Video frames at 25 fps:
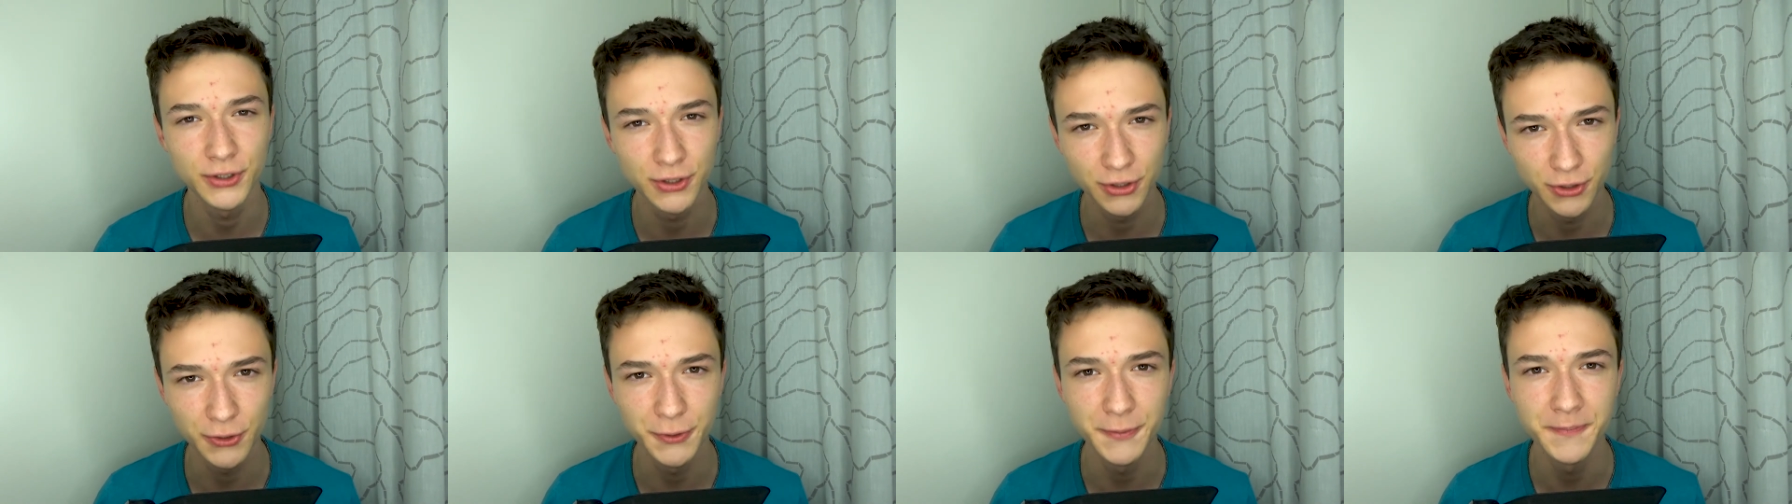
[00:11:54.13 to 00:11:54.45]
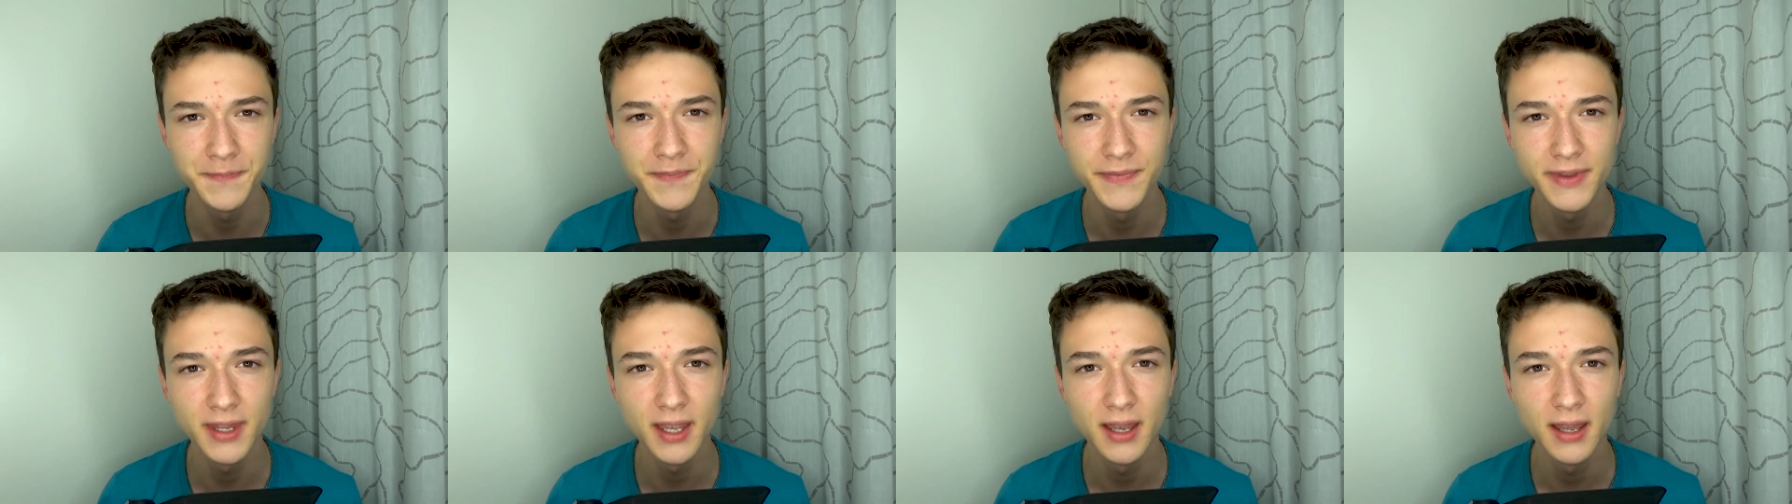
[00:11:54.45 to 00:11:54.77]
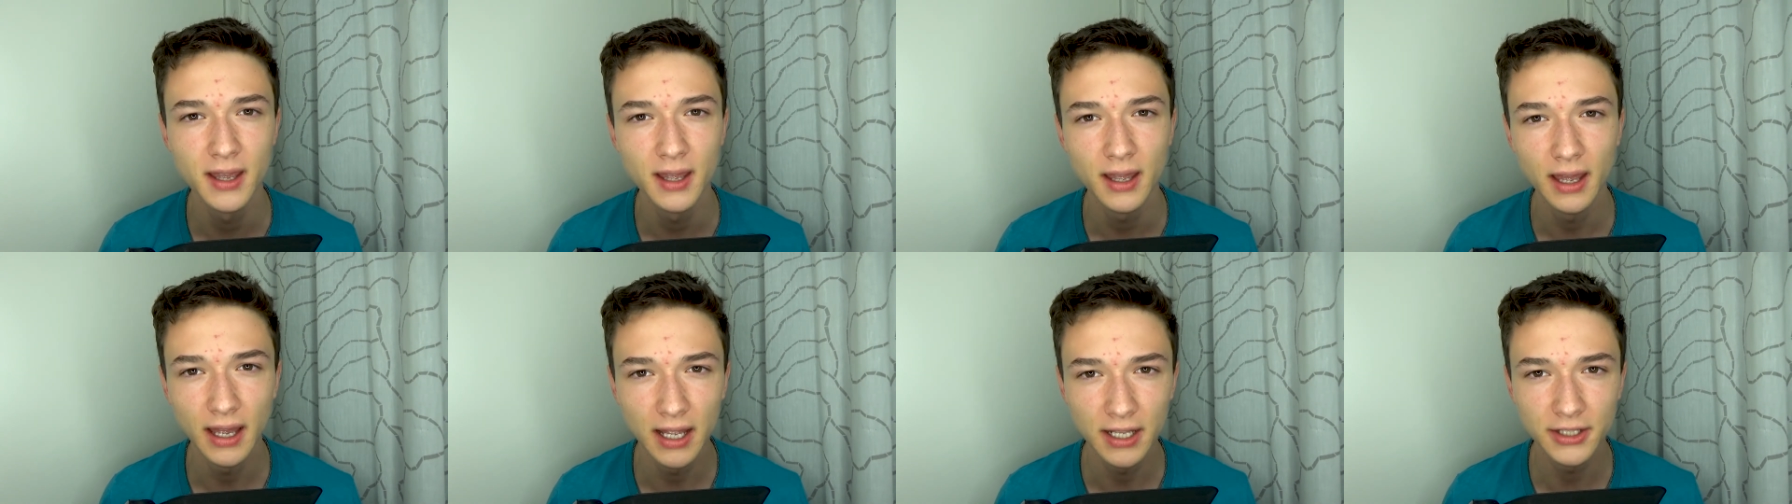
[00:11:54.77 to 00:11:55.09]
do
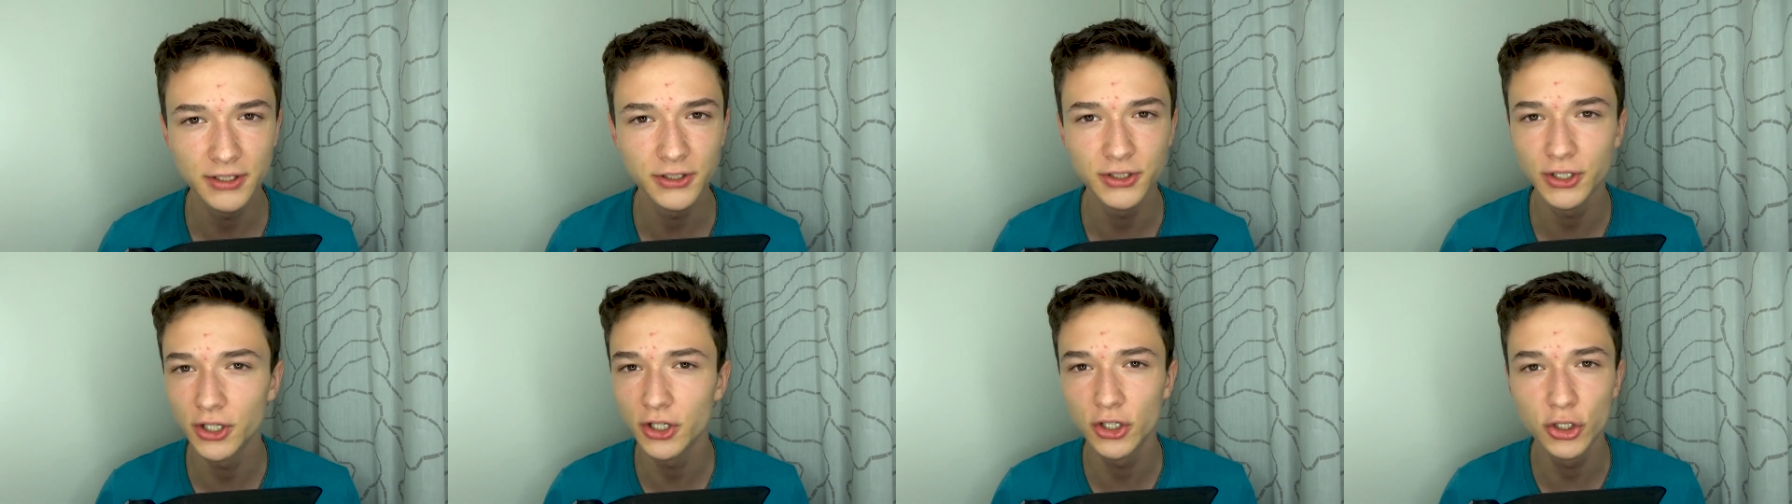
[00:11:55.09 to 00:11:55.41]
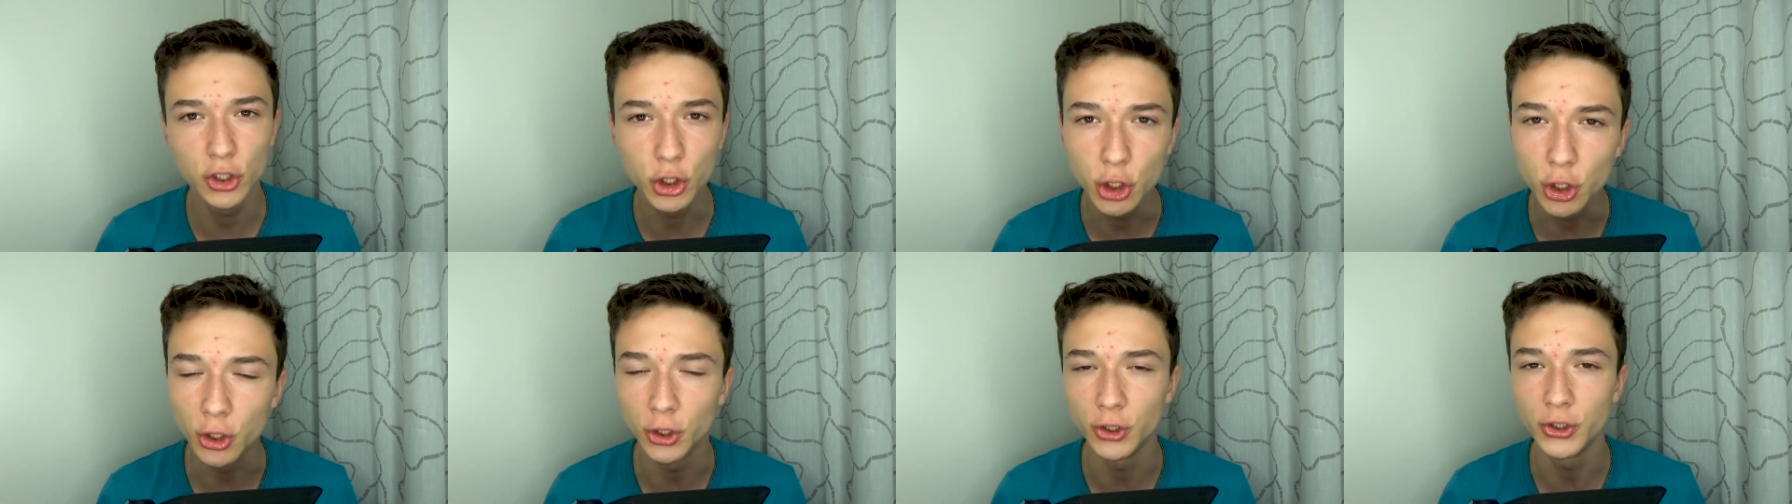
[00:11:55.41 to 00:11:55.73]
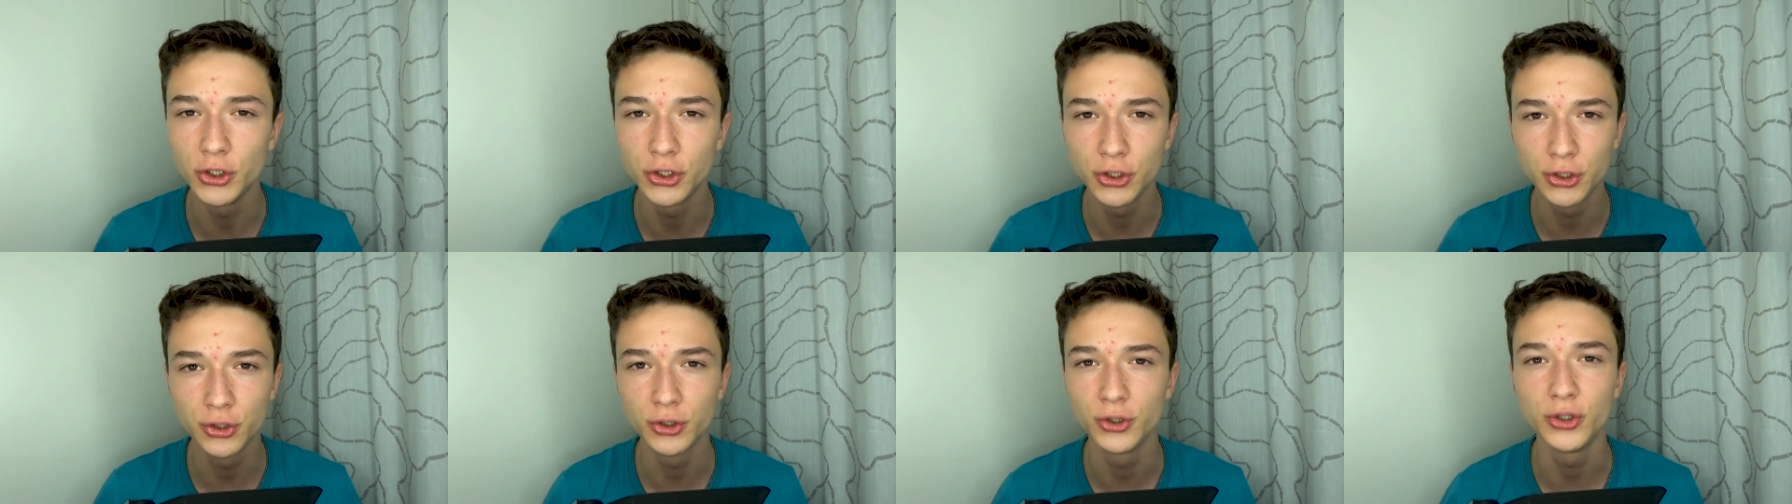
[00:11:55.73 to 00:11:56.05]
and you're good
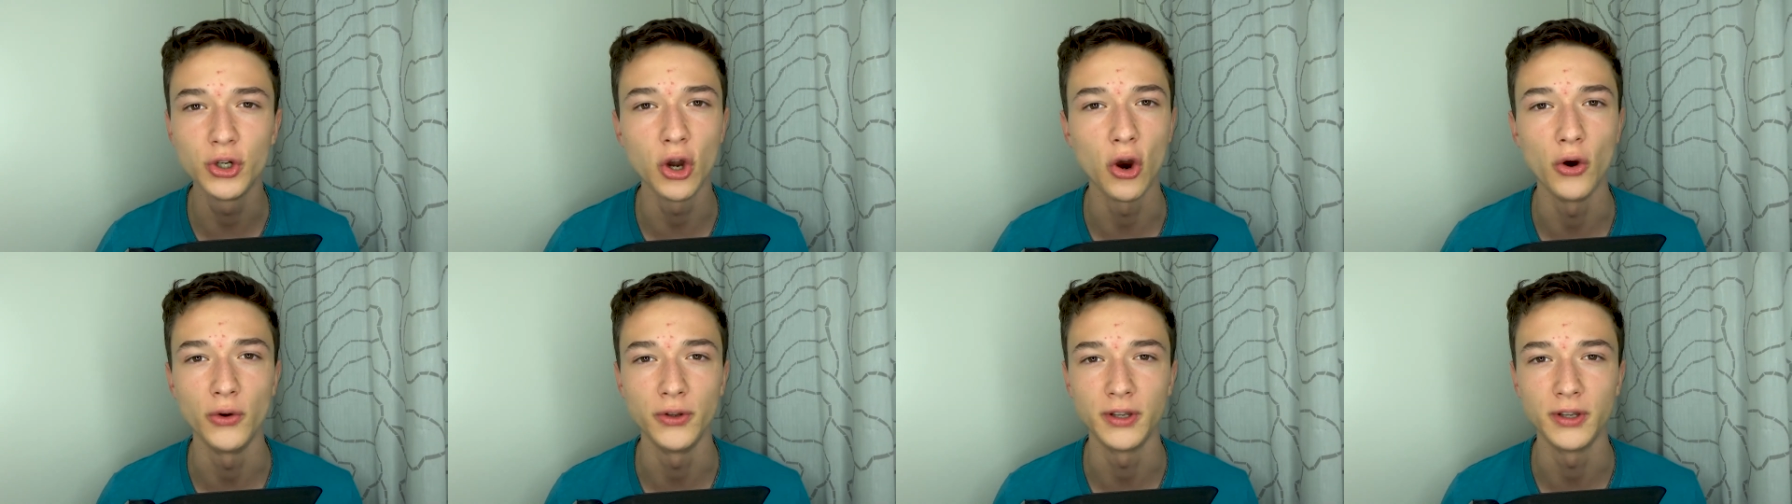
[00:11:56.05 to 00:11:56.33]
to go.